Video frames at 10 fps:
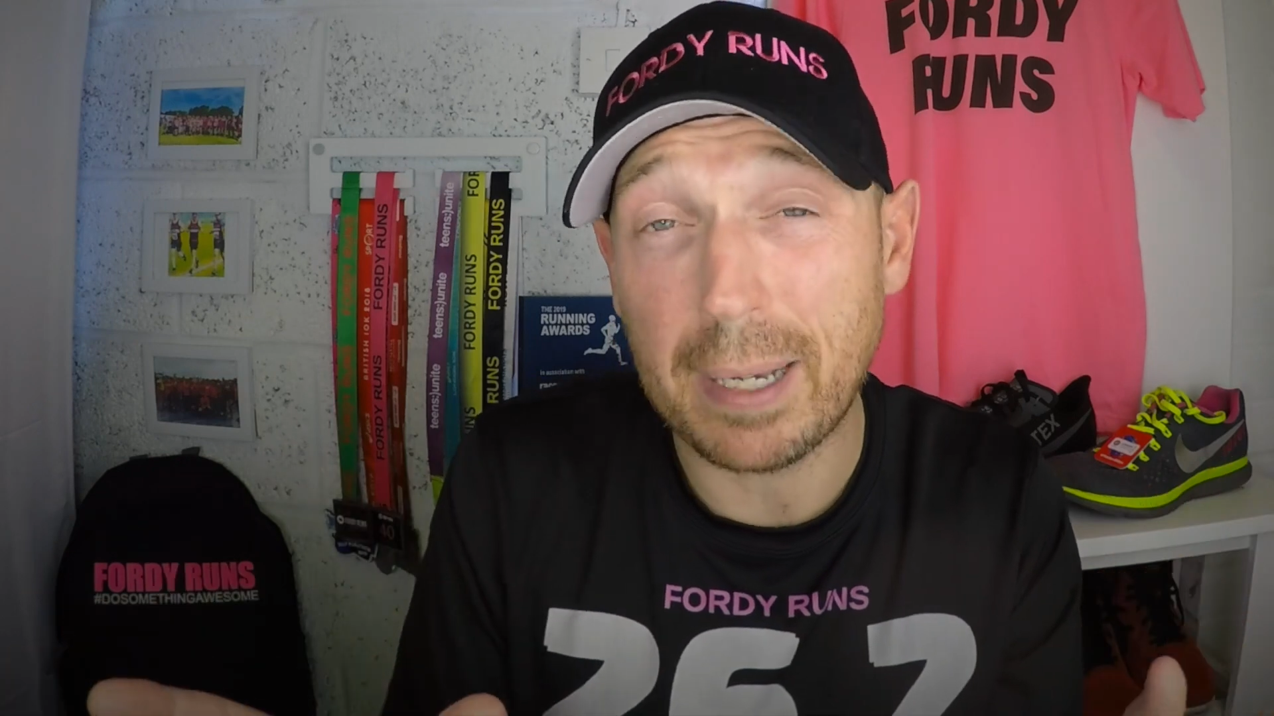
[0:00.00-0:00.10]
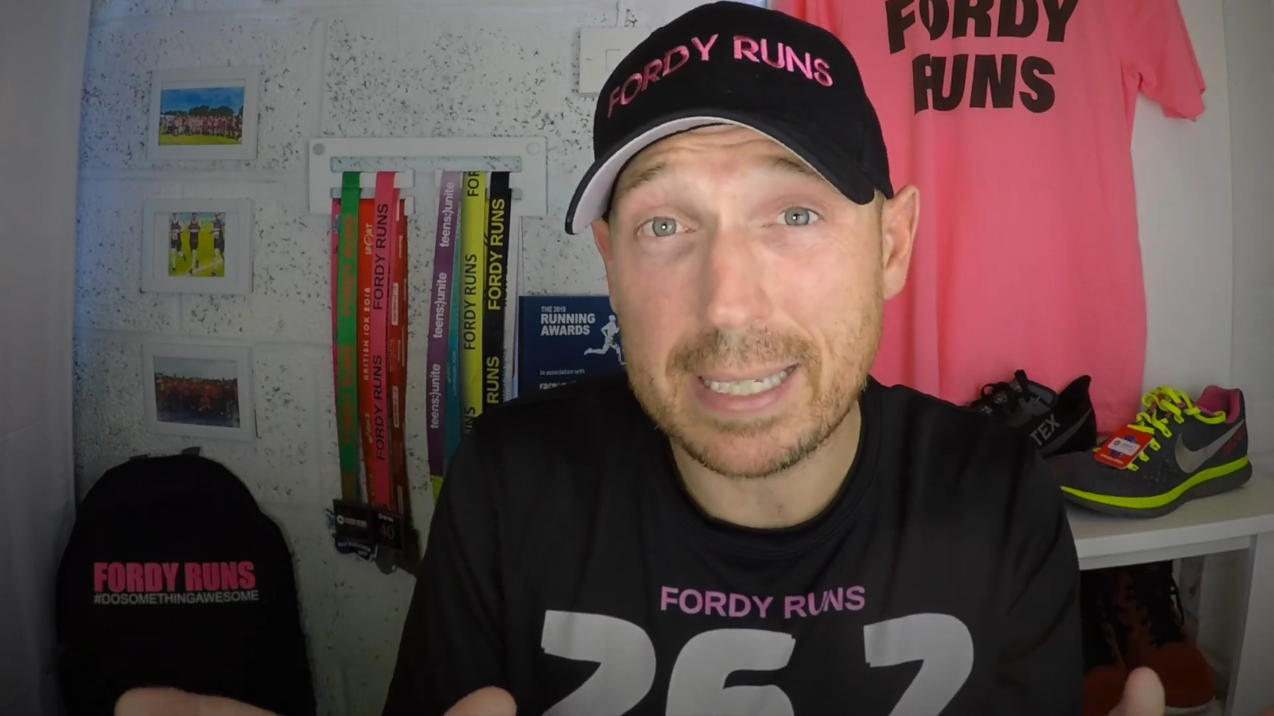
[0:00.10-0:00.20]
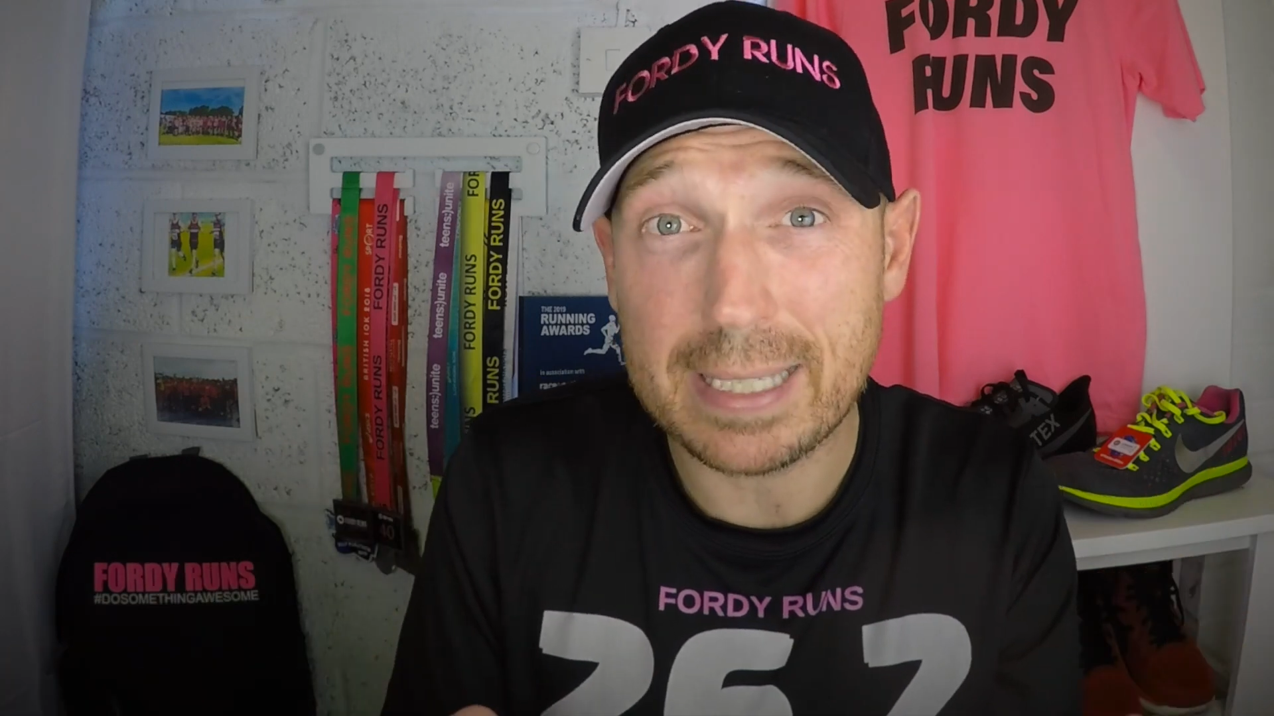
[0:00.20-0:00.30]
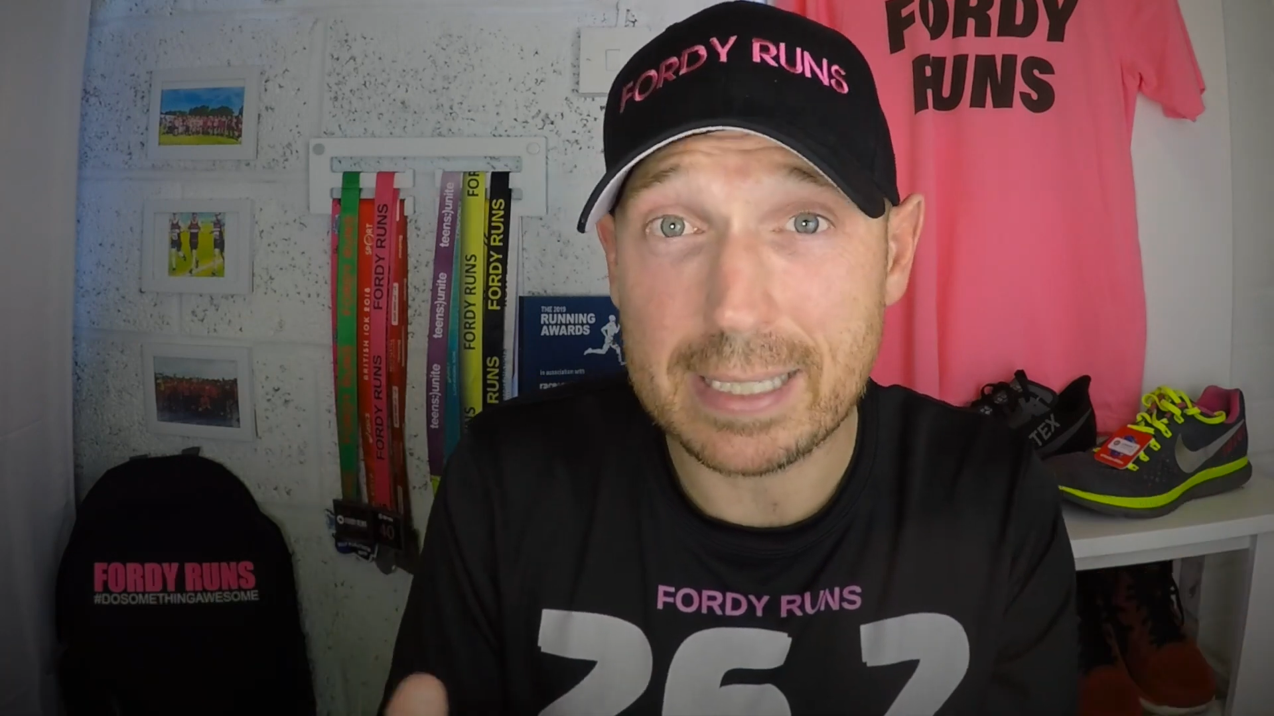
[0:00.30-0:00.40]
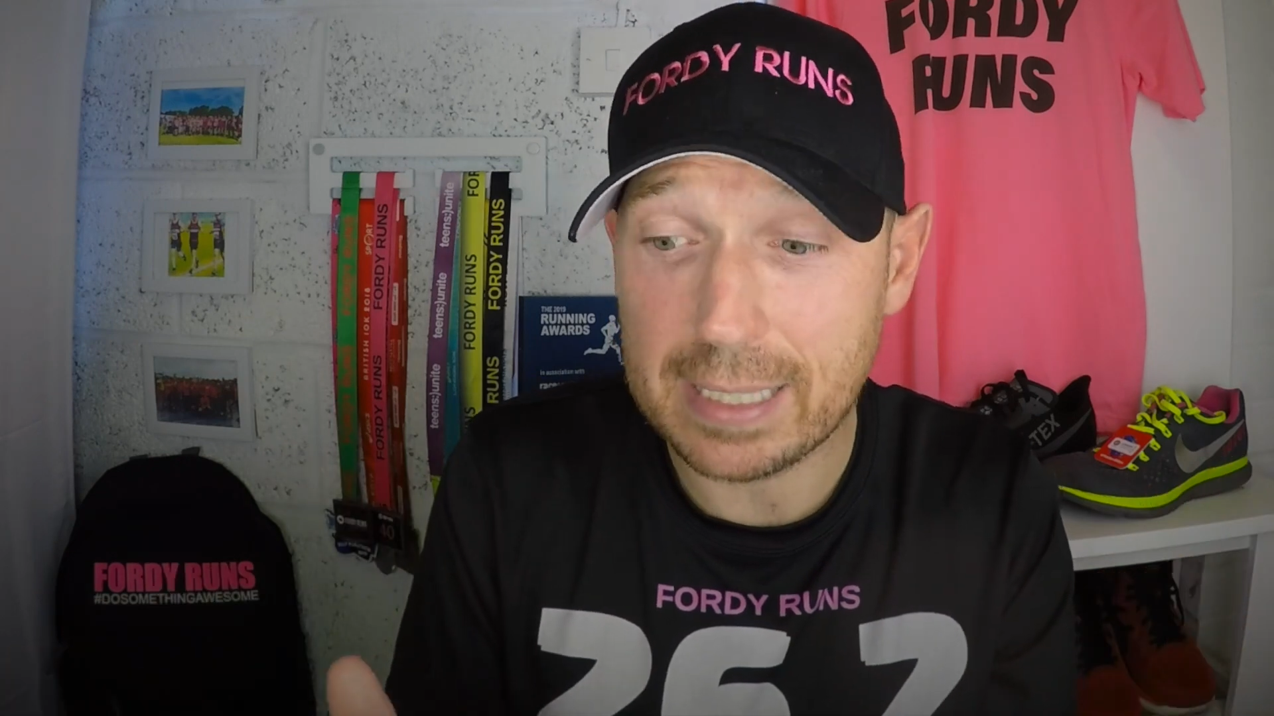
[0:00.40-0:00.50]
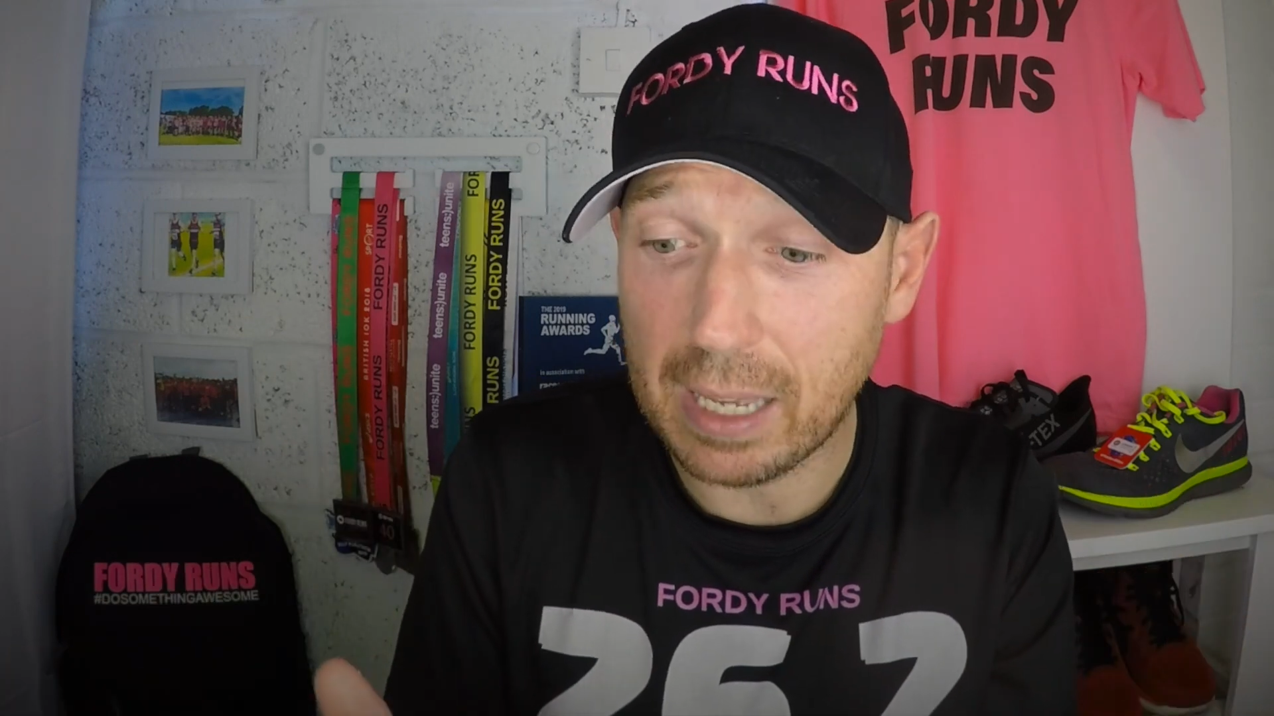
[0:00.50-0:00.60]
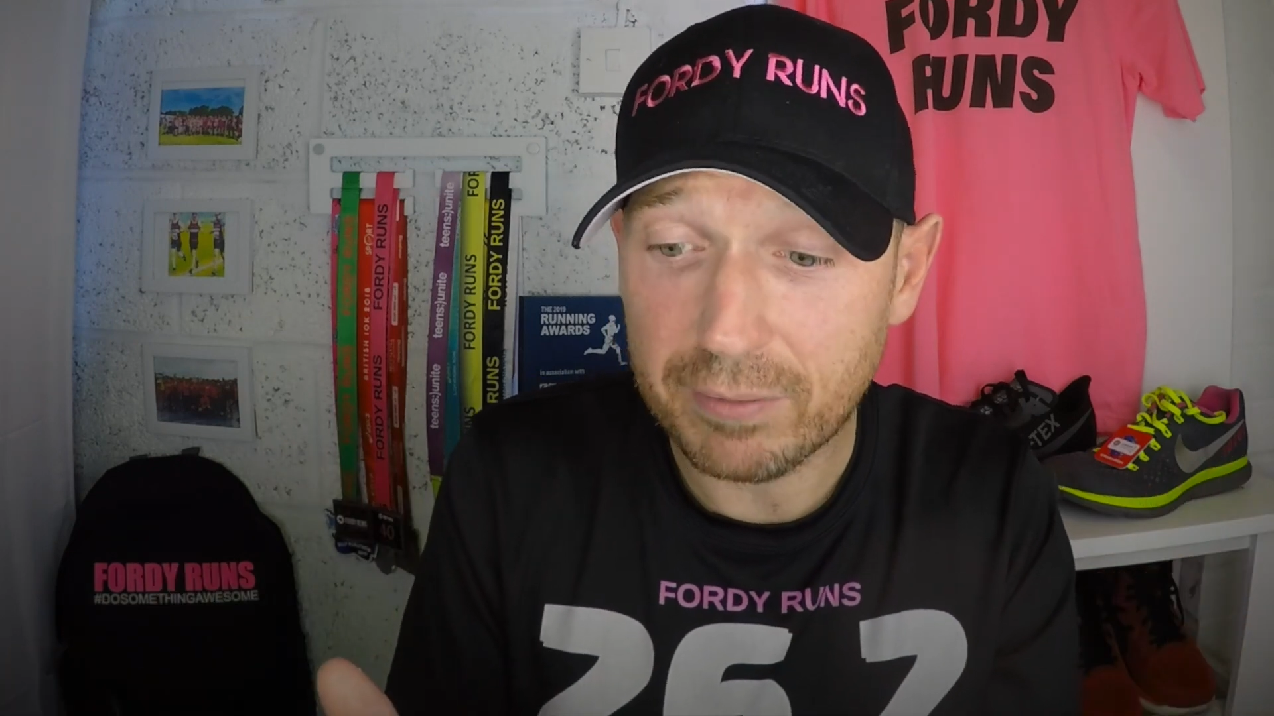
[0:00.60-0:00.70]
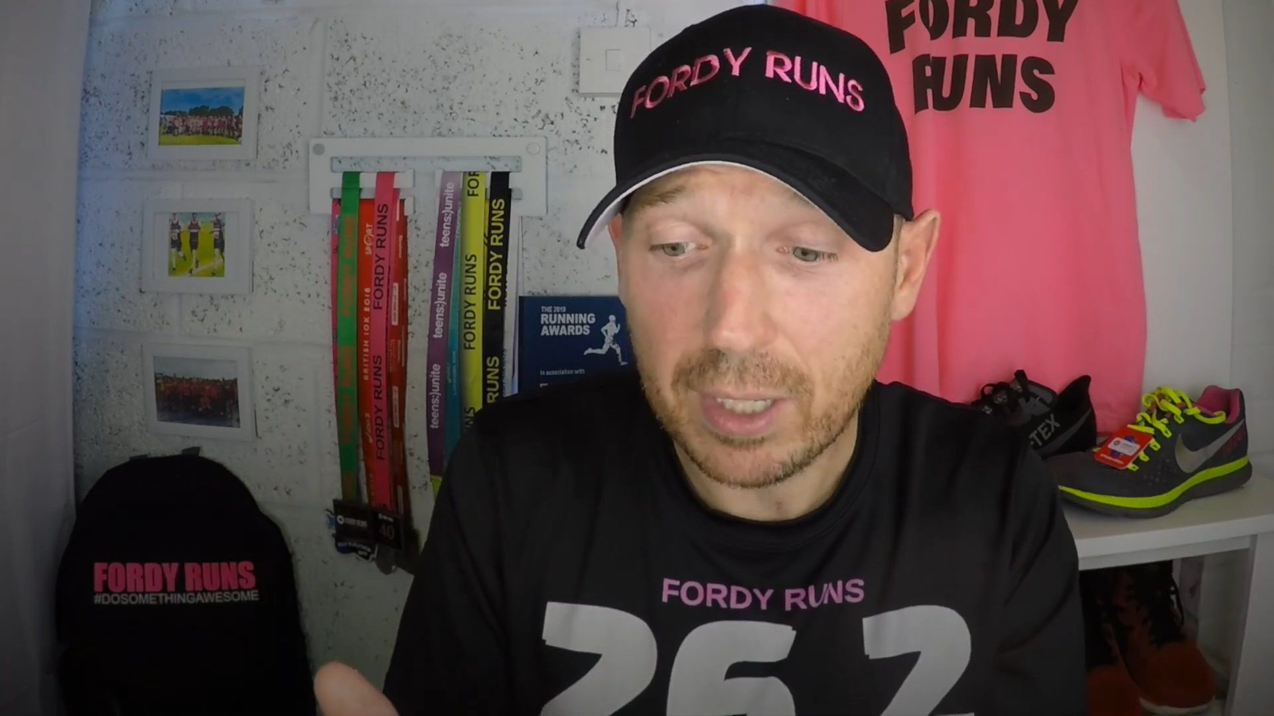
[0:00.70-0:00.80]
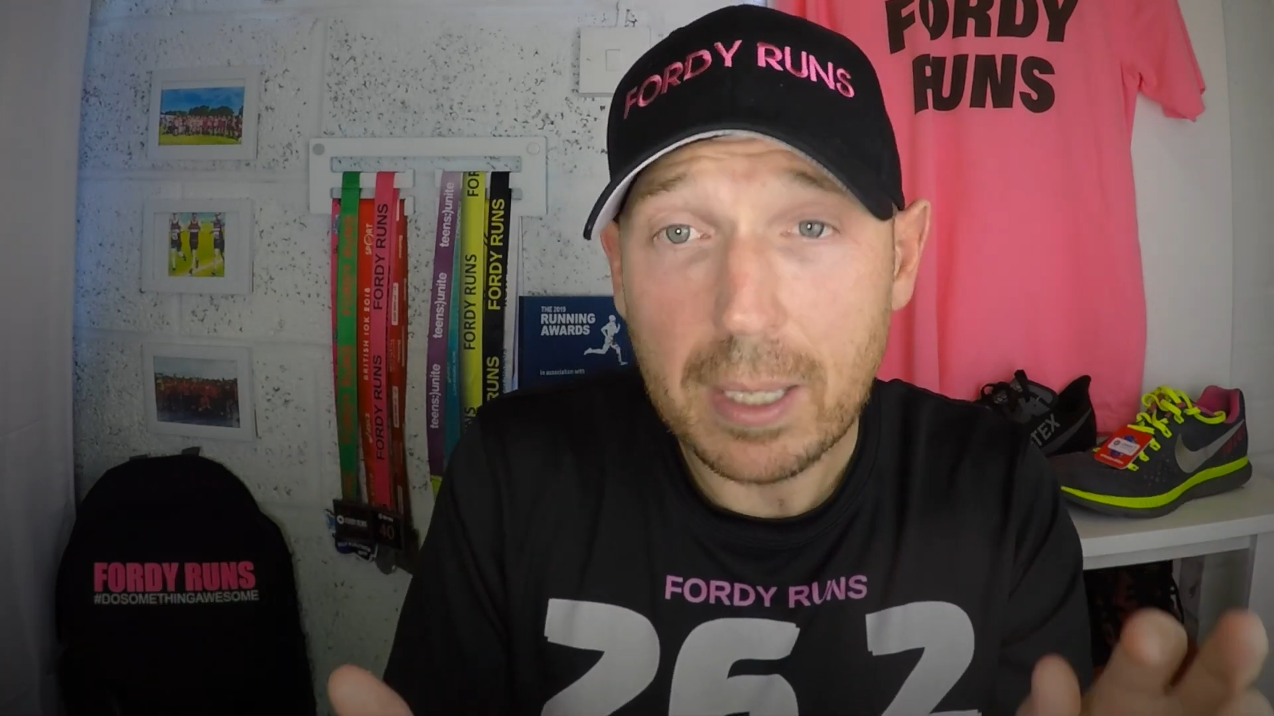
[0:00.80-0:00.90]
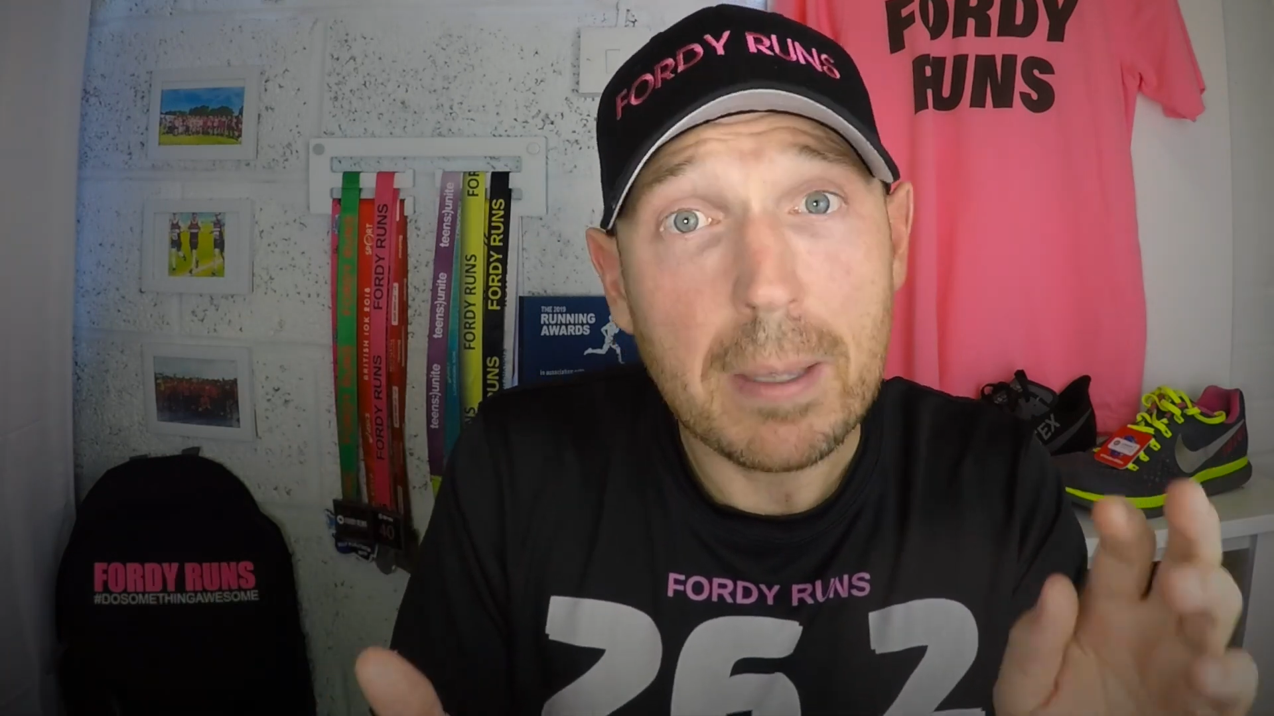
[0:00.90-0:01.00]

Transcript: basic stuff.